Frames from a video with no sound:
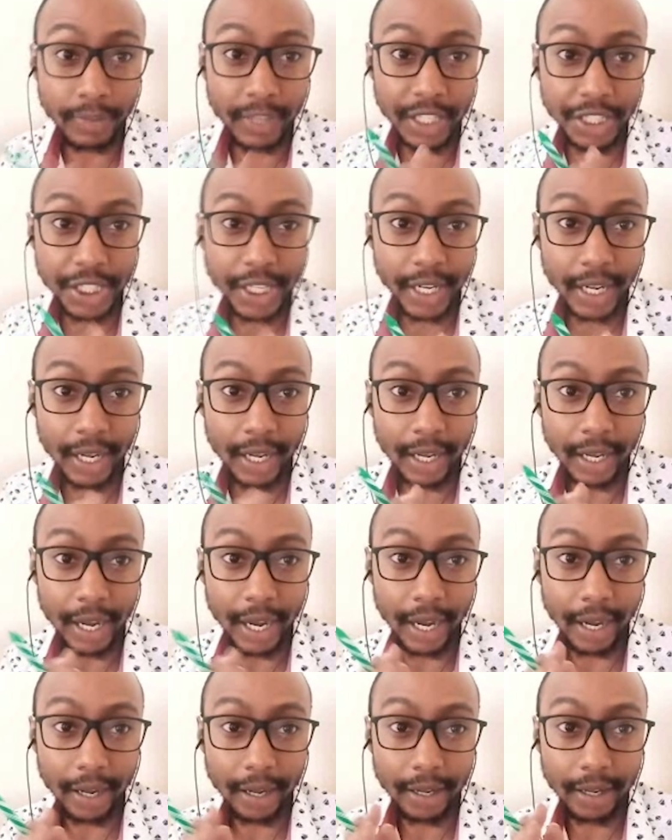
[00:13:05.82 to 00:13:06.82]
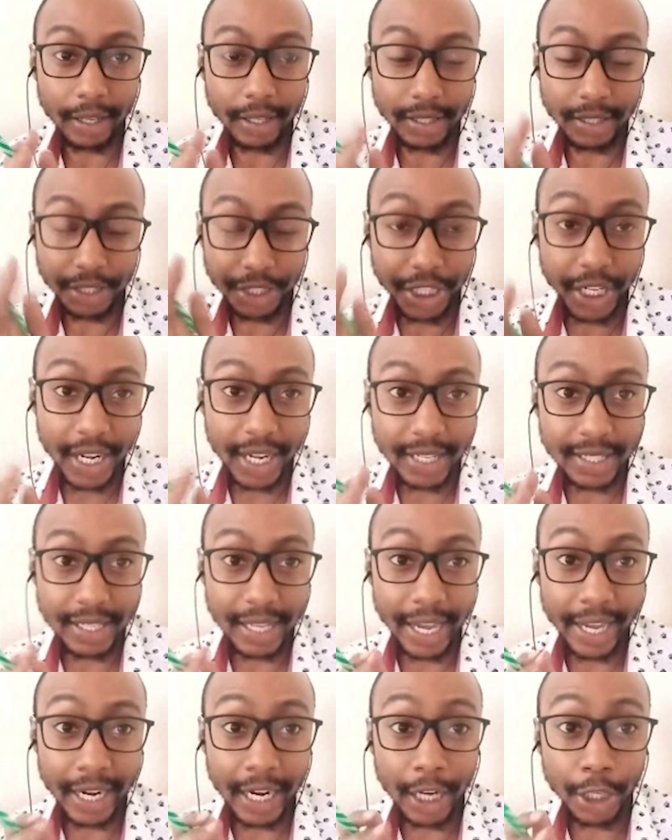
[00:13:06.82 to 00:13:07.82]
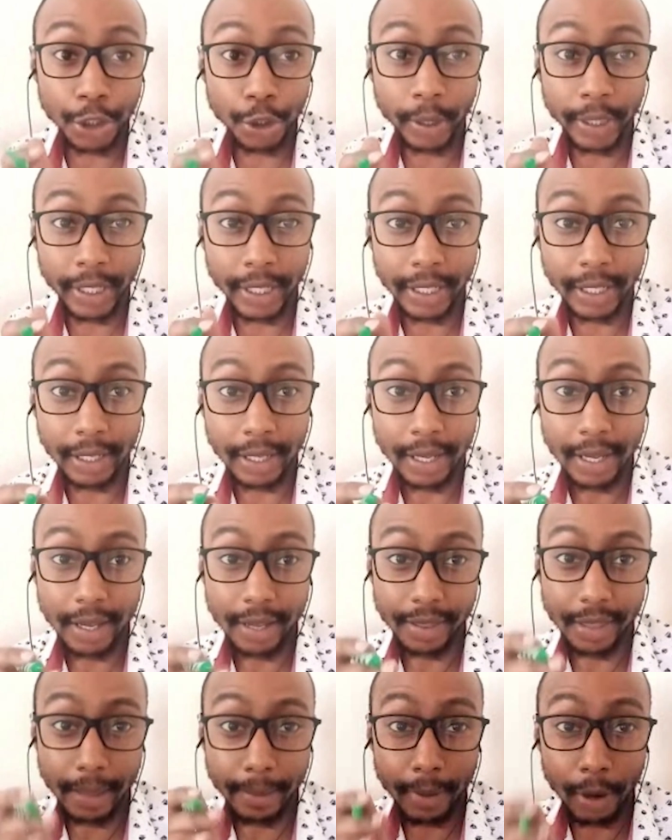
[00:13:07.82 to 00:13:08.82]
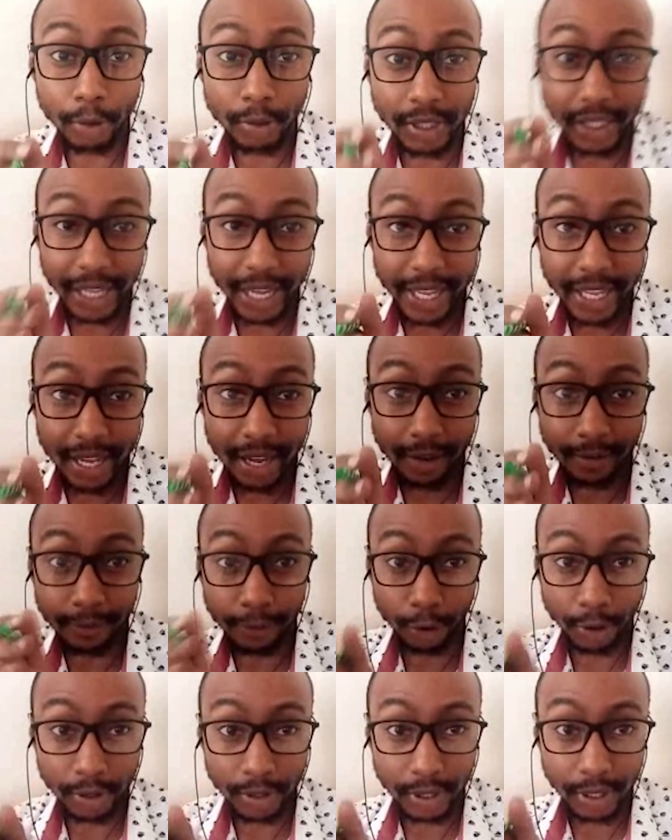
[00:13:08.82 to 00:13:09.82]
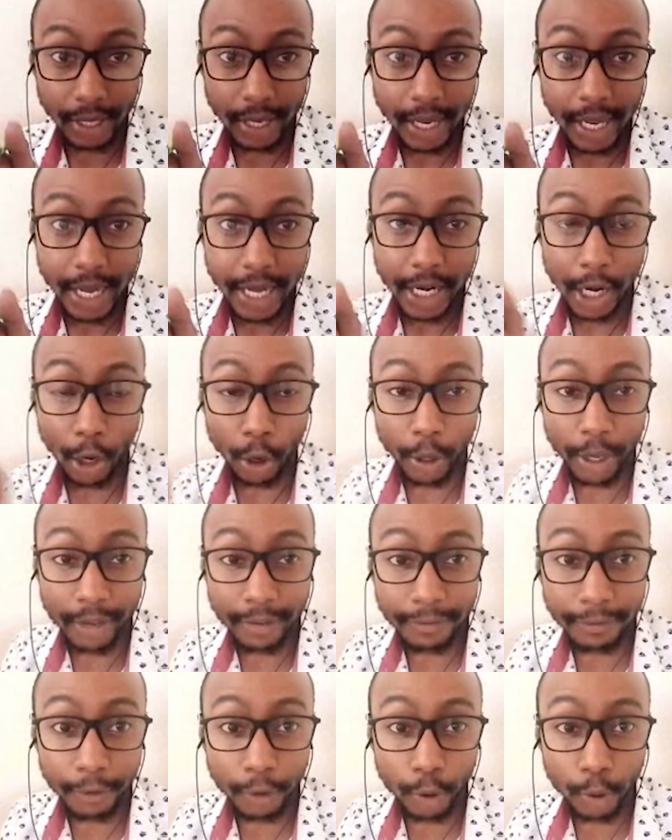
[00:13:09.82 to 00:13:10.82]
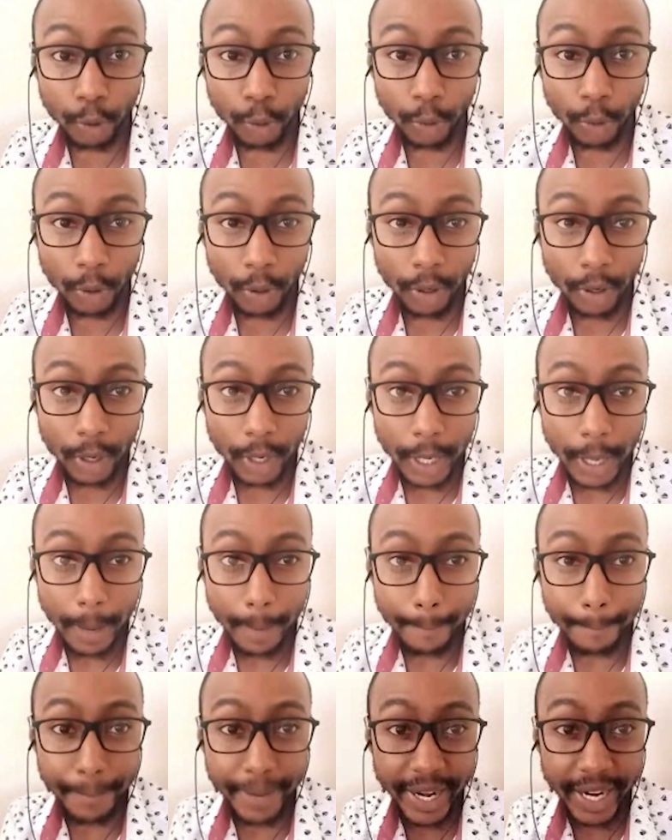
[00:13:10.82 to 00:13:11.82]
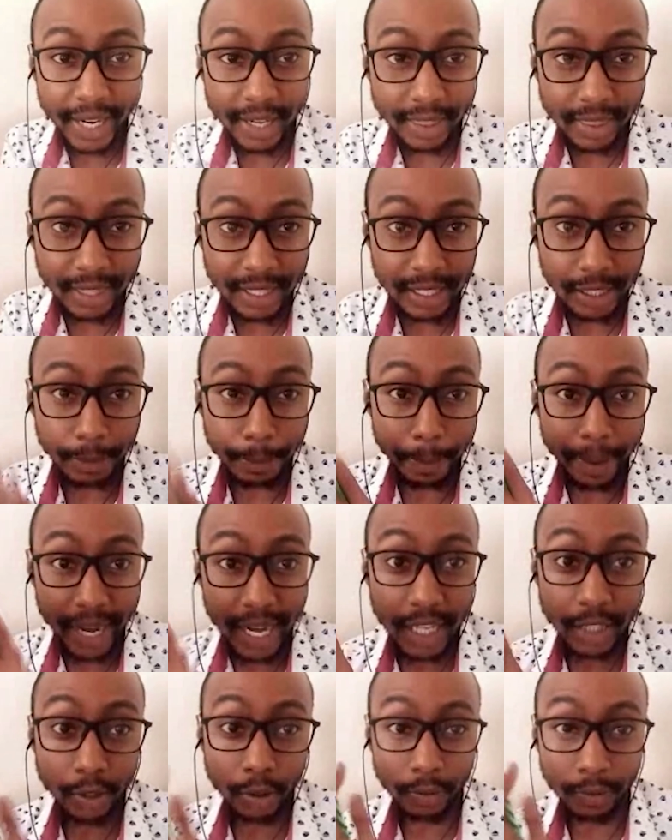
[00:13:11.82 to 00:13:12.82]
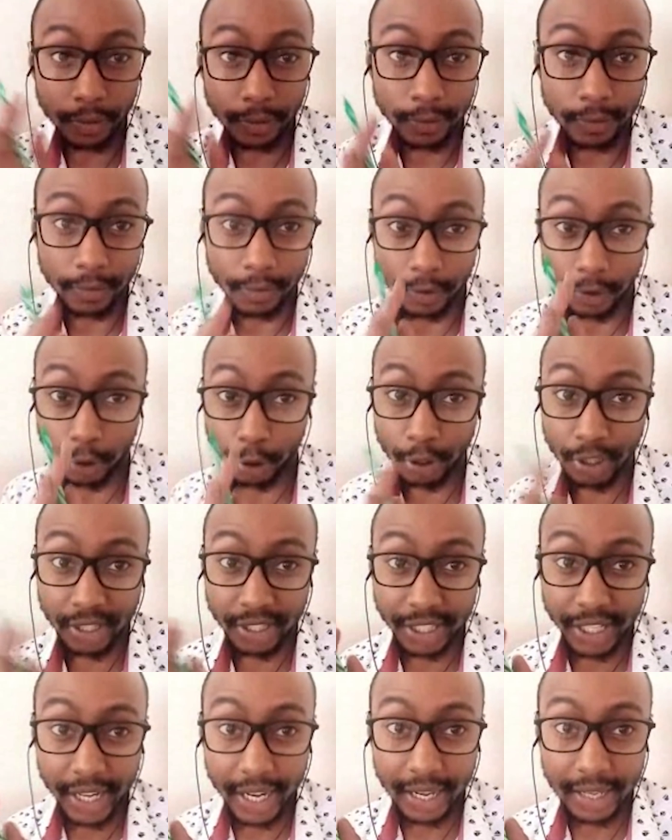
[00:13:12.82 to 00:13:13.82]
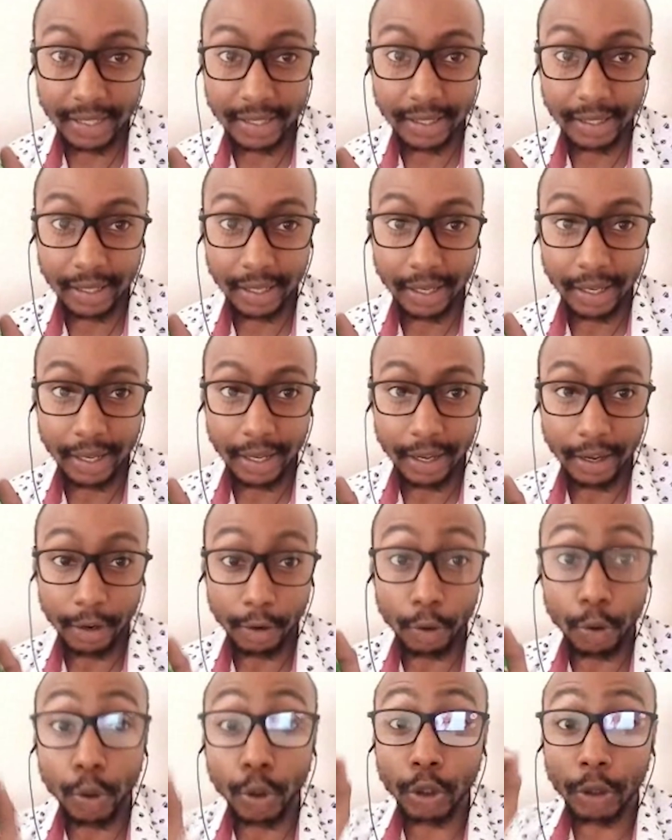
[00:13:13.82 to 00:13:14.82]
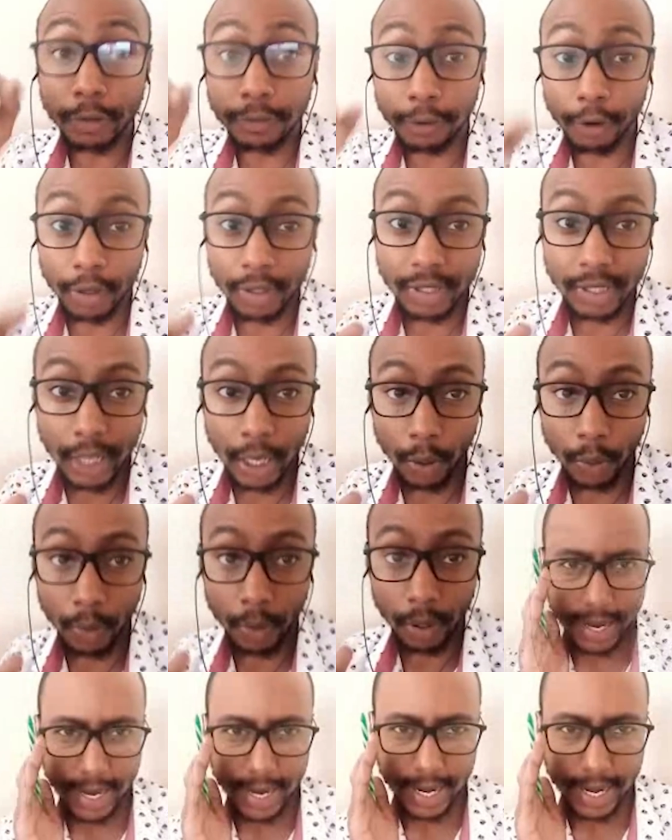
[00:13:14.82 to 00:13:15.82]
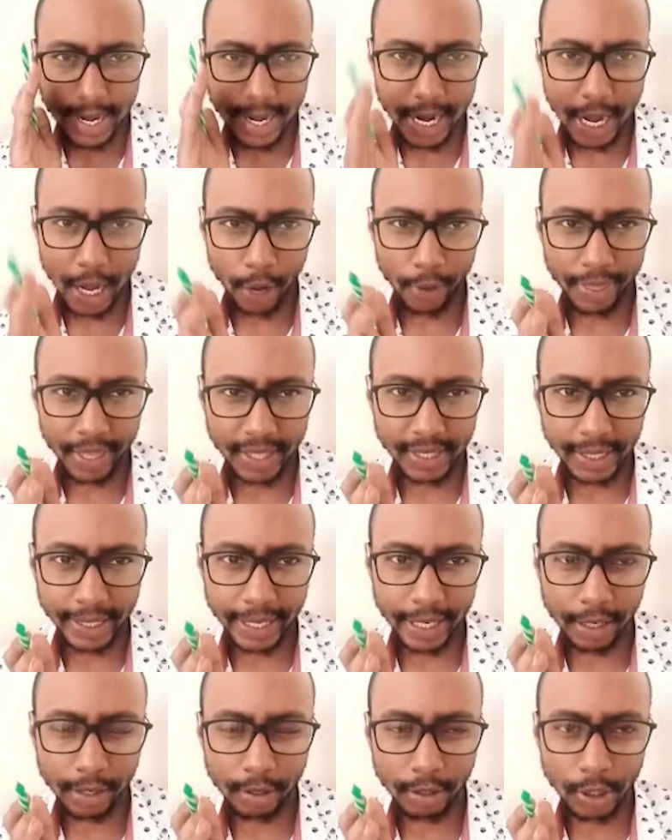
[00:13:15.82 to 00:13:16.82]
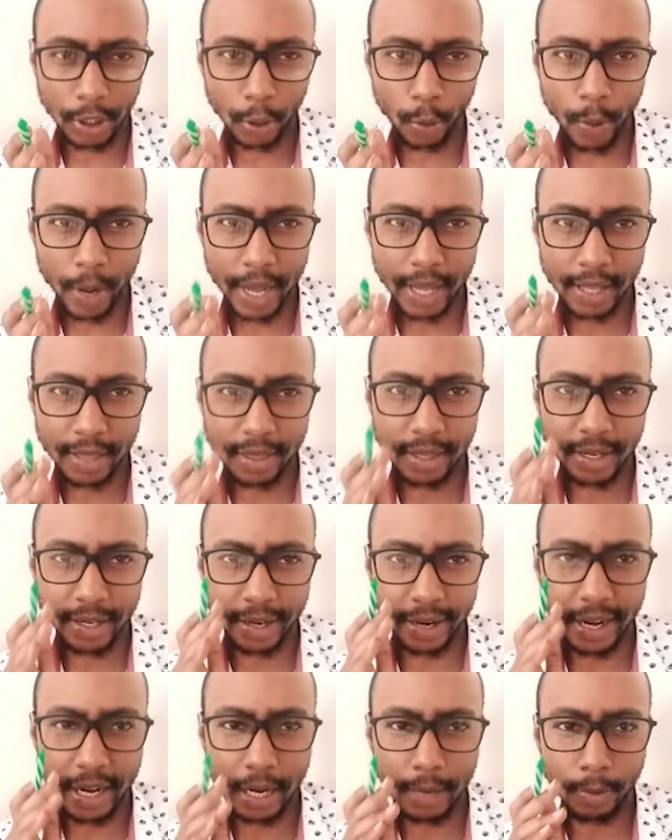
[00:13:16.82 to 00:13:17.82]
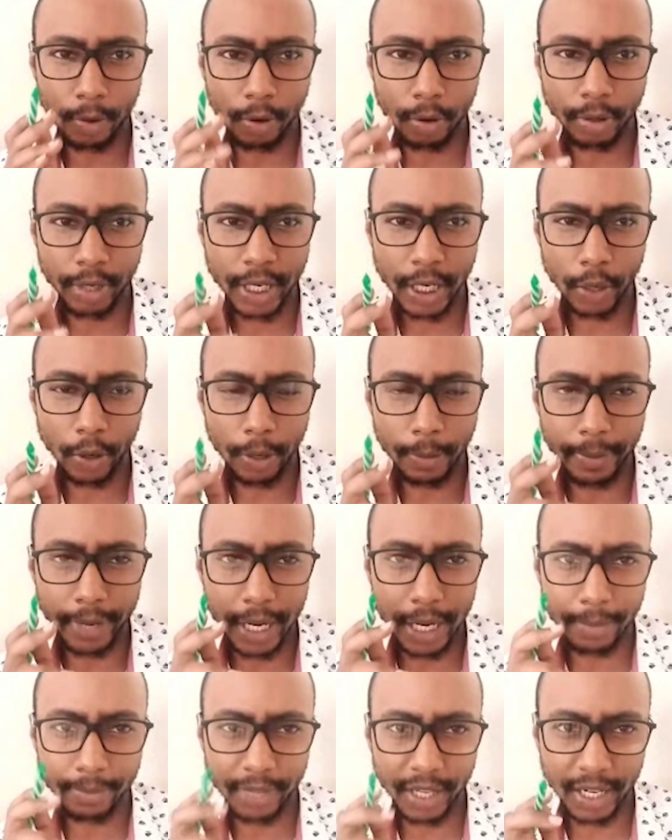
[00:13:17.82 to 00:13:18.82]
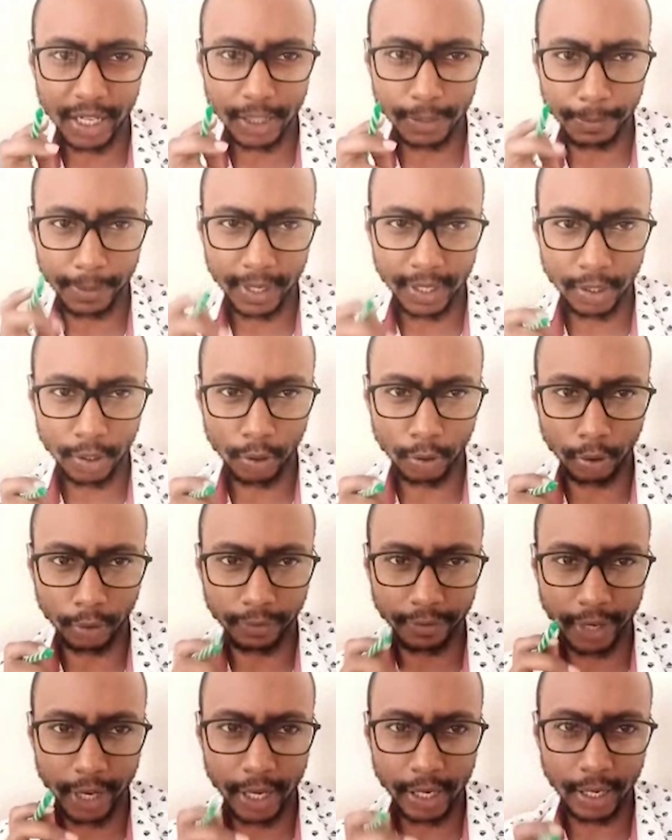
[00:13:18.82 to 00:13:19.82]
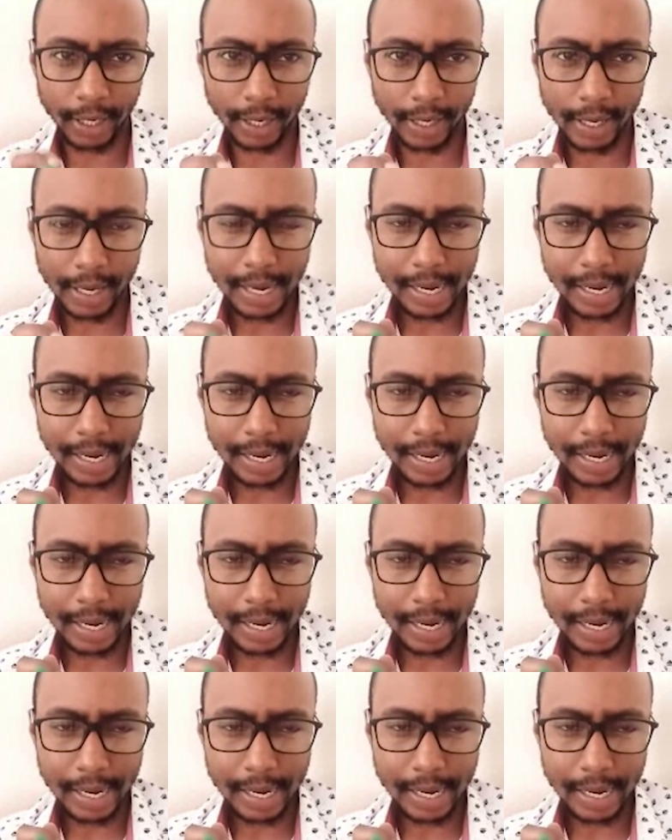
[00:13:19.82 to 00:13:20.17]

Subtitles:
the chairs are actually the Mount Kenya votes. Now, if you break these pillars of those chairs, Ruto falls down. Now, the second reason why I think Raila Amolo Odinga will become the next president of Kenya